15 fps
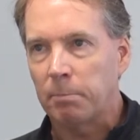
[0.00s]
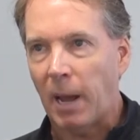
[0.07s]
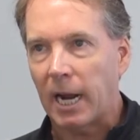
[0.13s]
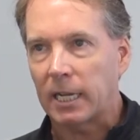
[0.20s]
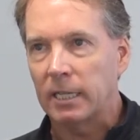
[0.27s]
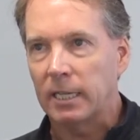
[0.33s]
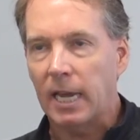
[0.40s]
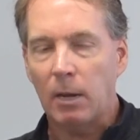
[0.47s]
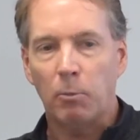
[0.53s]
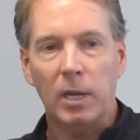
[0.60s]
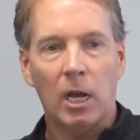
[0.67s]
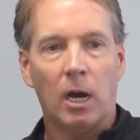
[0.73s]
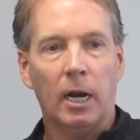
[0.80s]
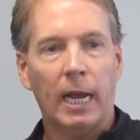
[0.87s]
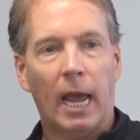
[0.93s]
Back in the day, we
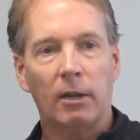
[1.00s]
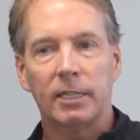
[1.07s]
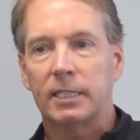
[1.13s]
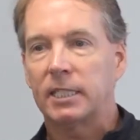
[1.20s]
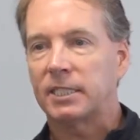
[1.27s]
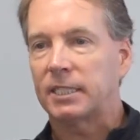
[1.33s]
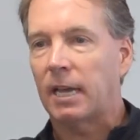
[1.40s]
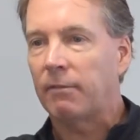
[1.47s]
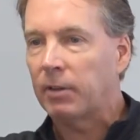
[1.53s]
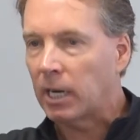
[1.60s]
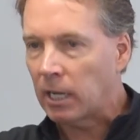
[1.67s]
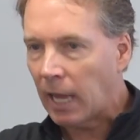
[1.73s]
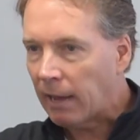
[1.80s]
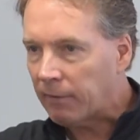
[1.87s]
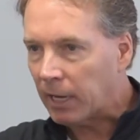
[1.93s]
hung out at the seven
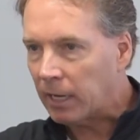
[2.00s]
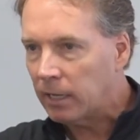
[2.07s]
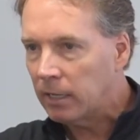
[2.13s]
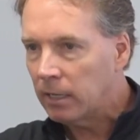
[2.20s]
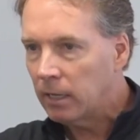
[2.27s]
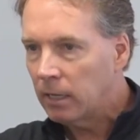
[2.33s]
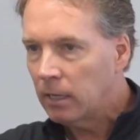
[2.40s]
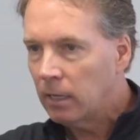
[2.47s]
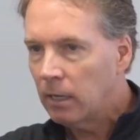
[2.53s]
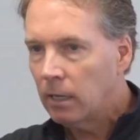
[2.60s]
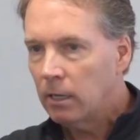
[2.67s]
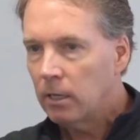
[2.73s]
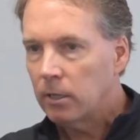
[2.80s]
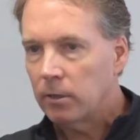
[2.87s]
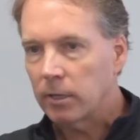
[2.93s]
eleven.
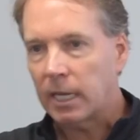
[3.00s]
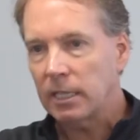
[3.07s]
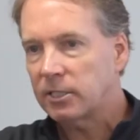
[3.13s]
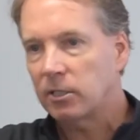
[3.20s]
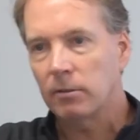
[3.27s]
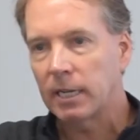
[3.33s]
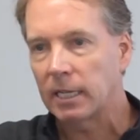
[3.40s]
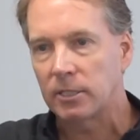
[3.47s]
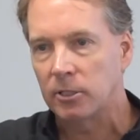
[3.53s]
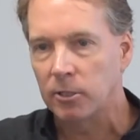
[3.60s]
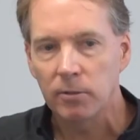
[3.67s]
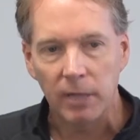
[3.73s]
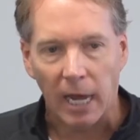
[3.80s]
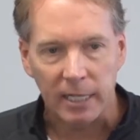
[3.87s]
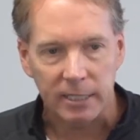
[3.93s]
Your kids don't get to
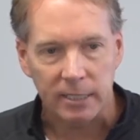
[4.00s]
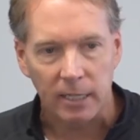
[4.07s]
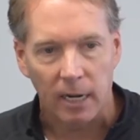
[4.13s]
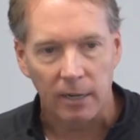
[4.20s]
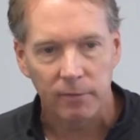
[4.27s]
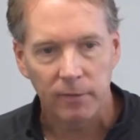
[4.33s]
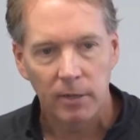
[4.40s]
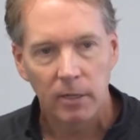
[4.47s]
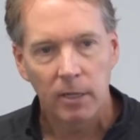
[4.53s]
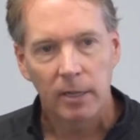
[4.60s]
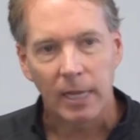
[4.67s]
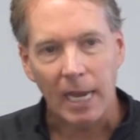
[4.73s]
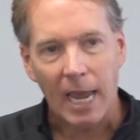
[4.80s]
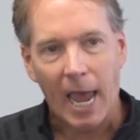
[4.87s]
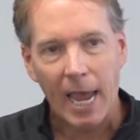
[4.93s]
do that stuff.
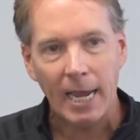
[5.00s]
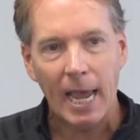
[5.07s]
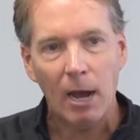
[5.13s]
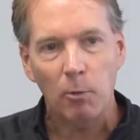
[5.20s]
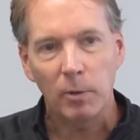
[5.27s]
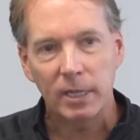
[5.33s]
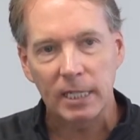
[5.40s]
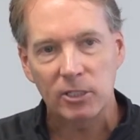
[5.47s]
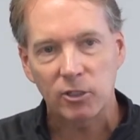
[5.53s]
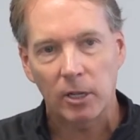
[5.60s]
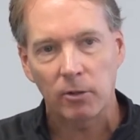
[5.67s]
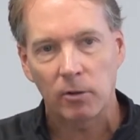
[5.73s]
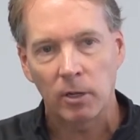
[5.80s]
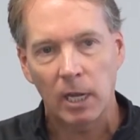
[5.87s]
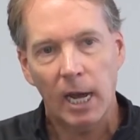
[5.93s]
They hang out with each
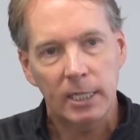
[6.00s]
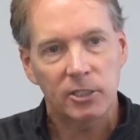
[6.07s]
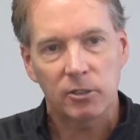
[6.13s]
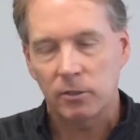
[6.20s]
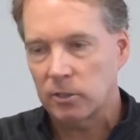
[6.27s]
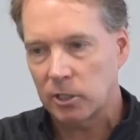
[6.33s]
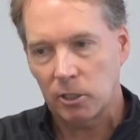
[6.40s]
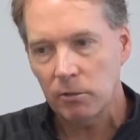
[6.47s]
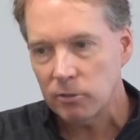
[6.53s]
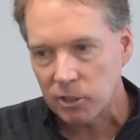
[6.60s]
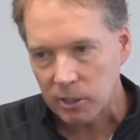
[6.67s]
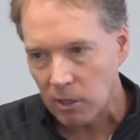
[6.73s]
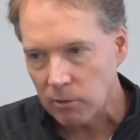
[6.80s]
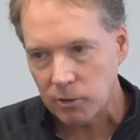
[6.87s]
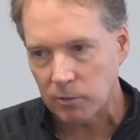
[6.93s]
other online, so there's a huge
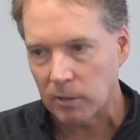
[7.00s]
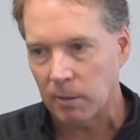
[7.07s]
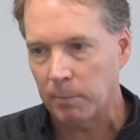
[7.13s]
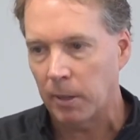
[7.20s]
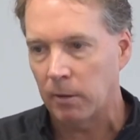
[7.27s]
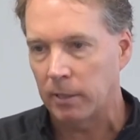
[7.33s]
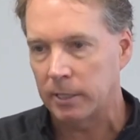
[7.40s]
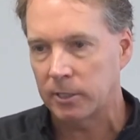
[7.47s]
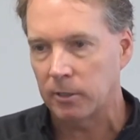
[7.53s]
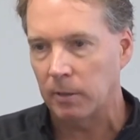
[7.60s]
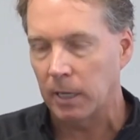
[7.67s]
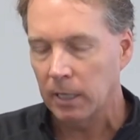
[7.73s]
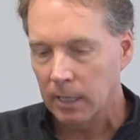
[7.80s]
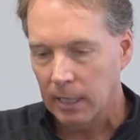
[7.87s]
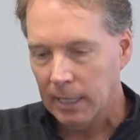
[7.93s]
social component to
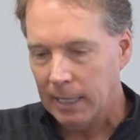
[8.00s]
it.